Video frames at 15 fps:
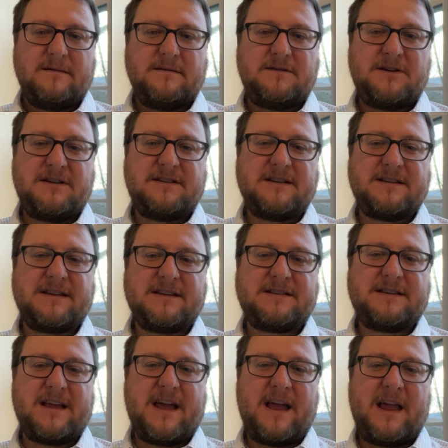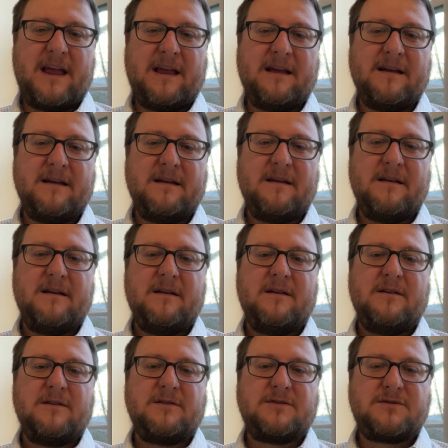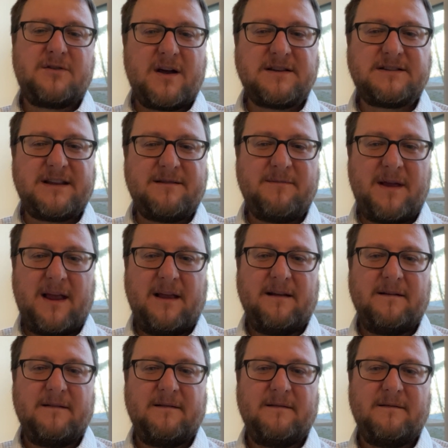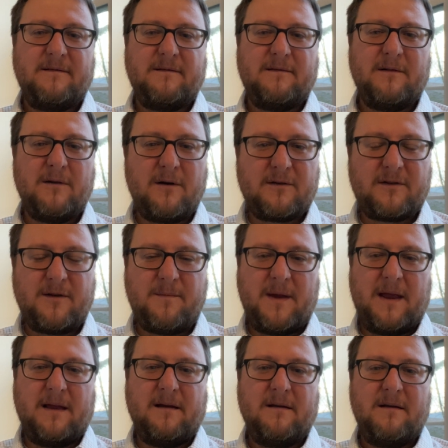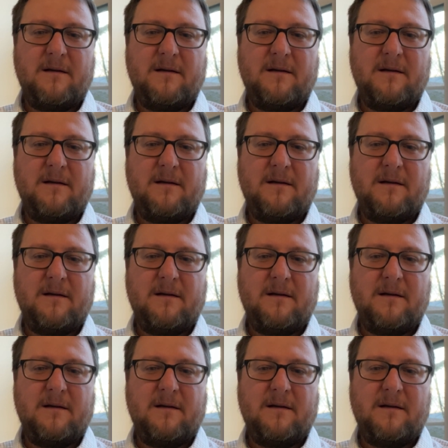Jesus is saying, trust in me. Look to me.